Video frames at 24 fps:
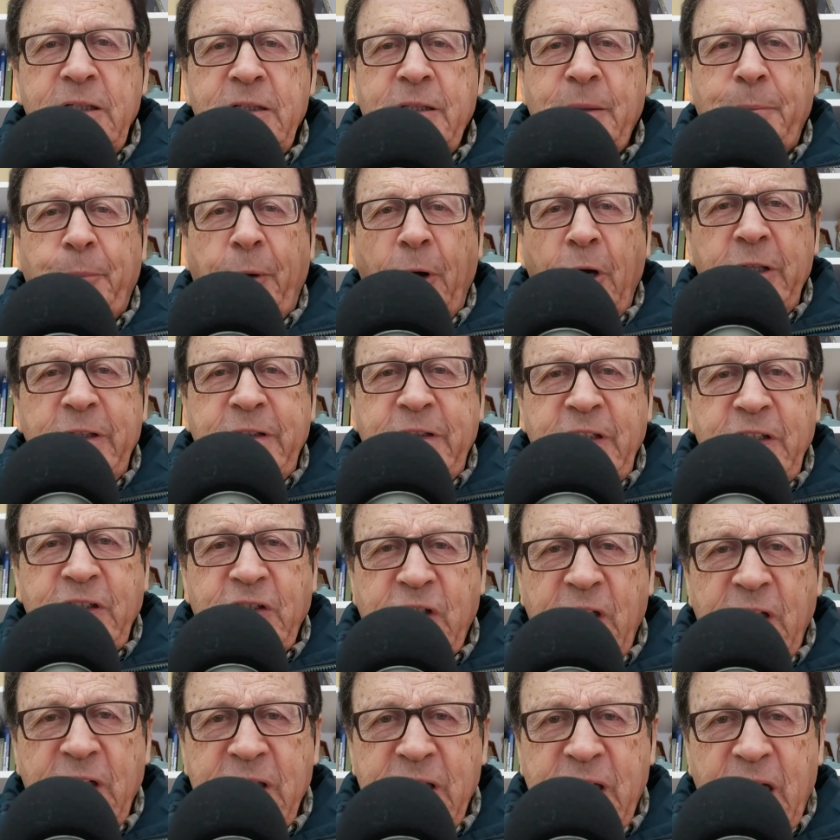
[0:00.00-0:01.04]
The
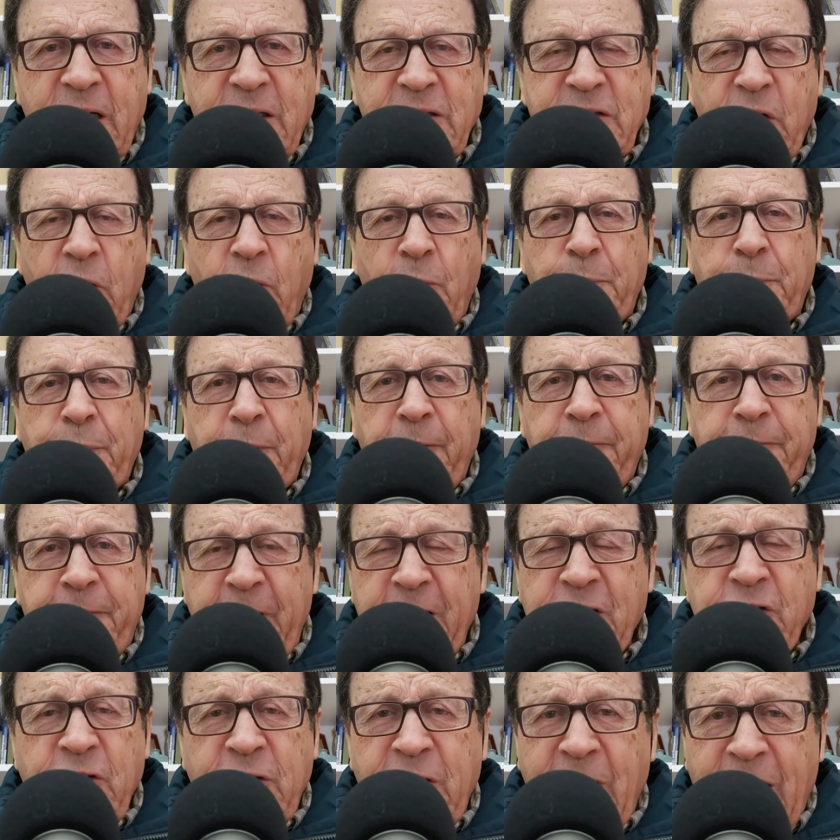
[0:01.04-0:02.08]
politicians are so
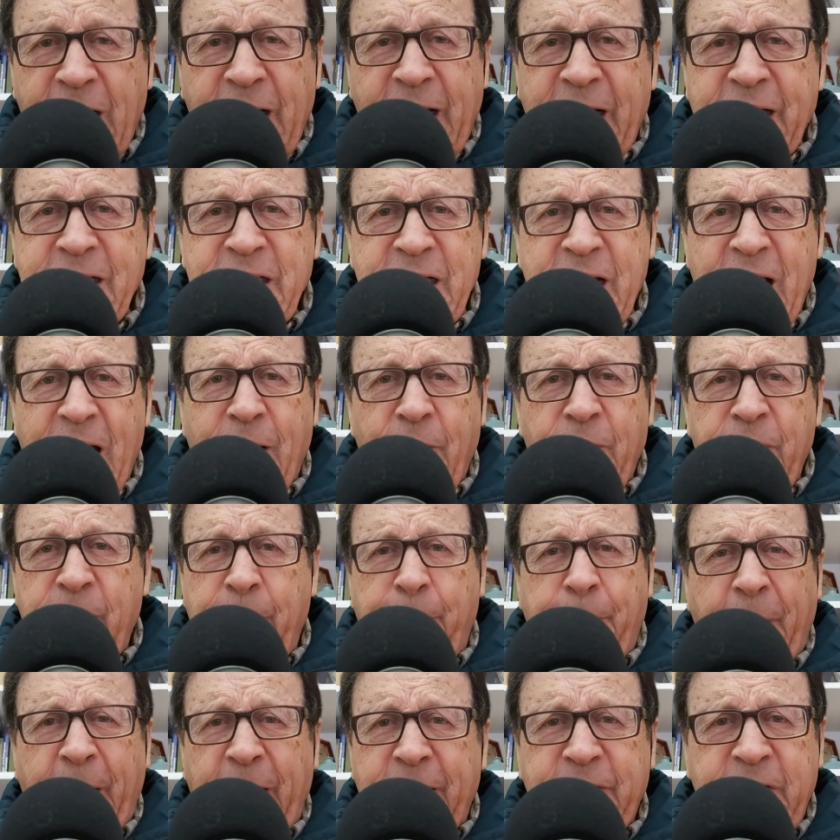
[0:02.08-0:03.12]
professionalized now,
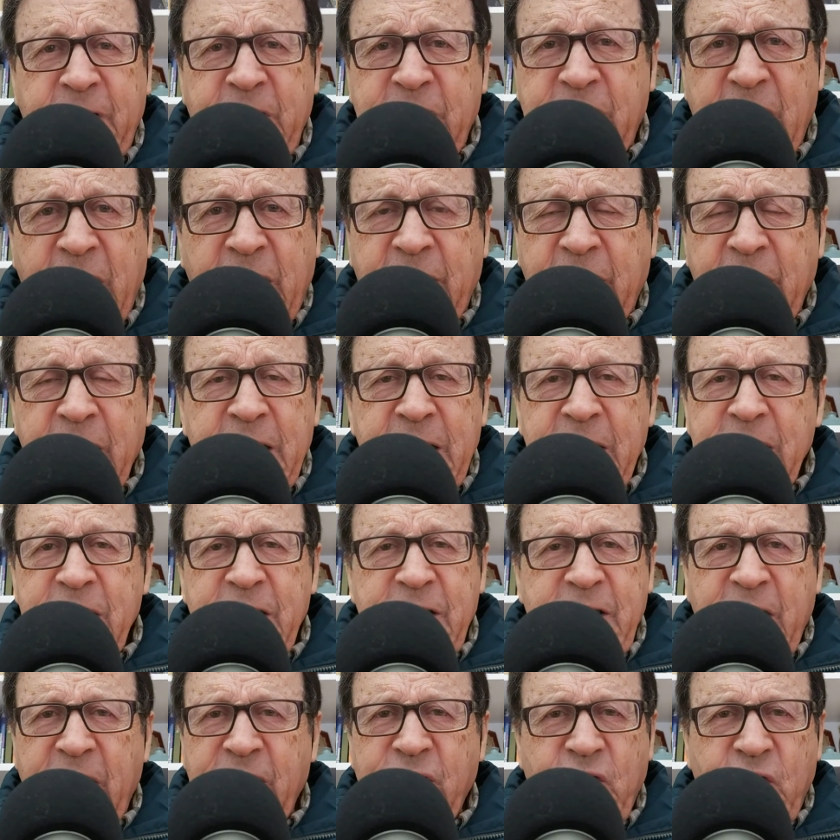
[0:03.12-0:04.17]
the parties are
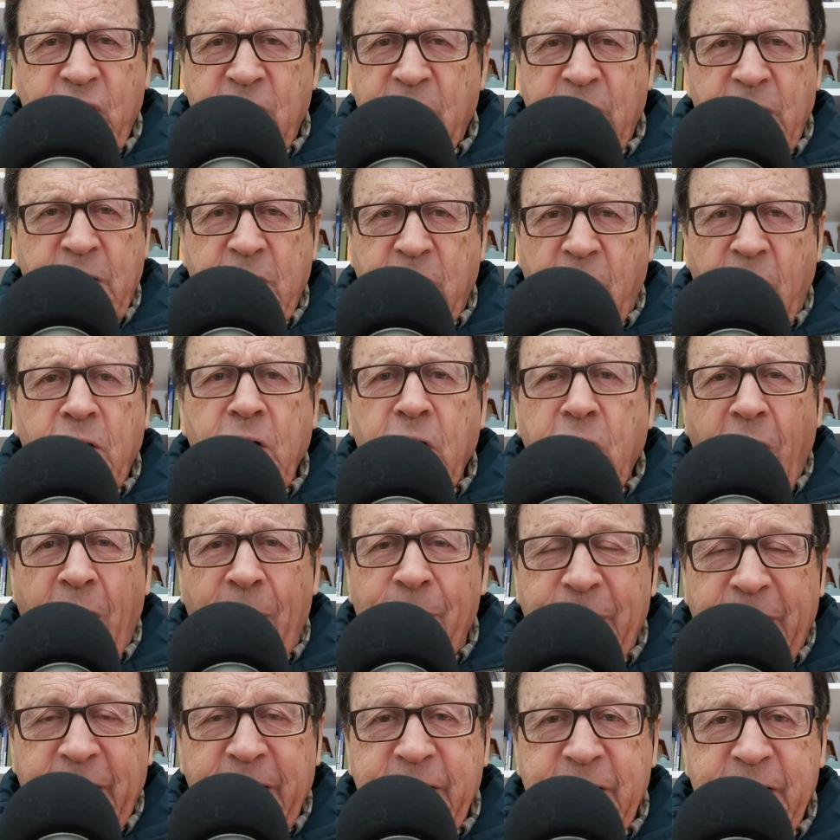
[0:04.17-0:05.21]
such uh,
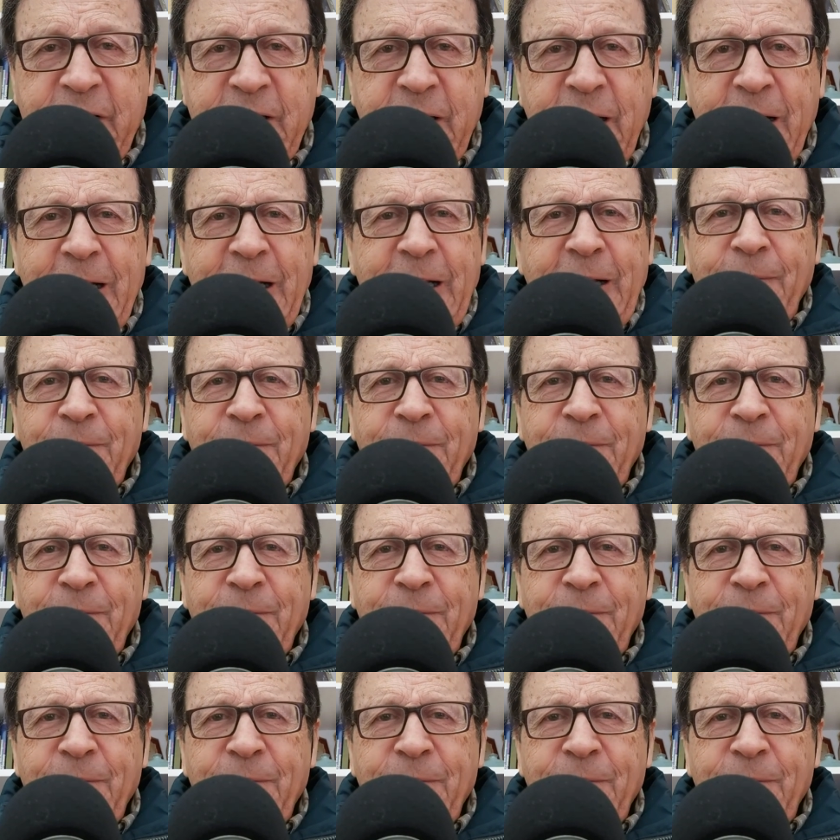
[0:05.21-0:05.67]
conglomerates